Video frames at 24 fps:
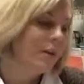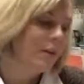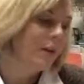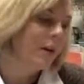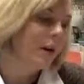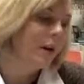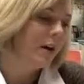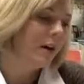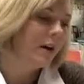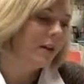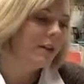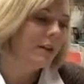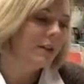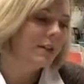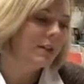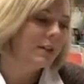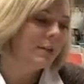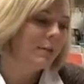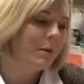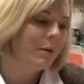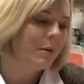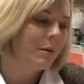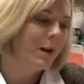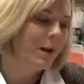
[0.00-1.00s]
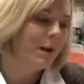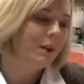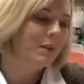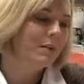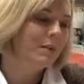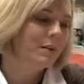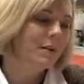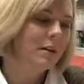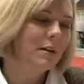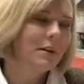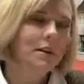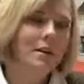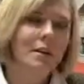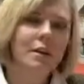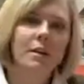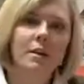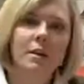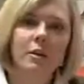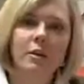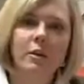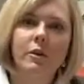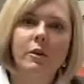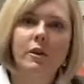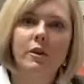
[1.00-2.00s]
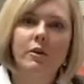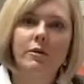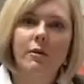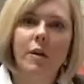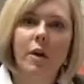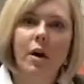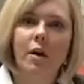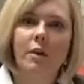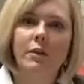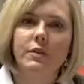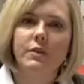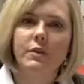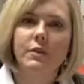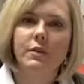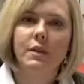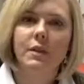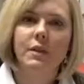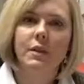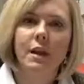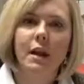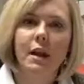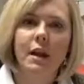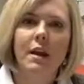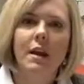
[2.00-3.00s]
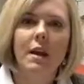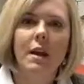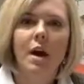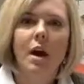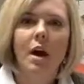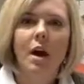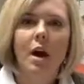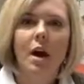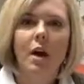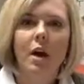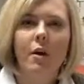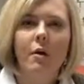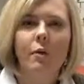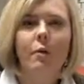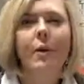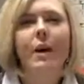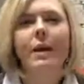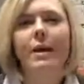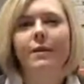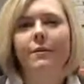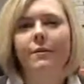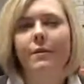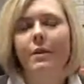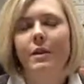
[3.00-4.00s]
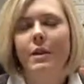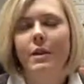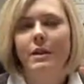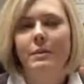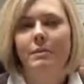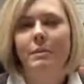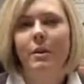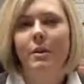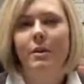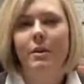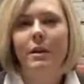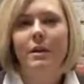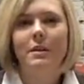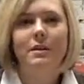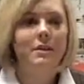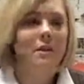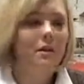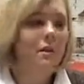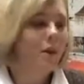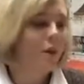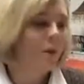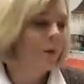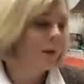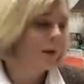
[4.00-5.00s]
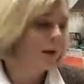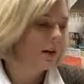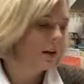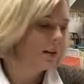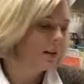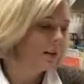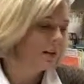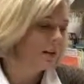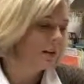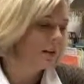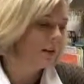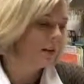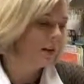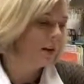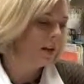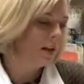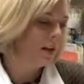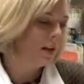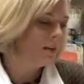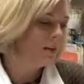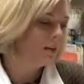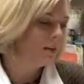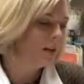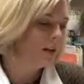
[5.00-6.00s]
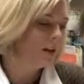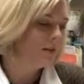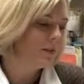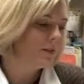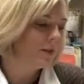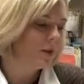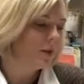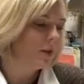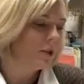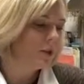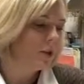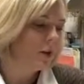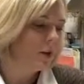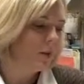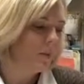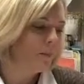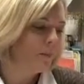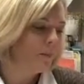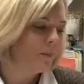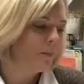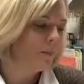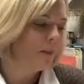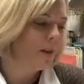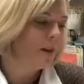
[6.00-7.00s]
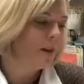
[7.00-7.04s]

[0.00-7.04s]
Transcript: the summer months and in the early fall, so that they are ready for the experience and know what it is that they're getting themselves into.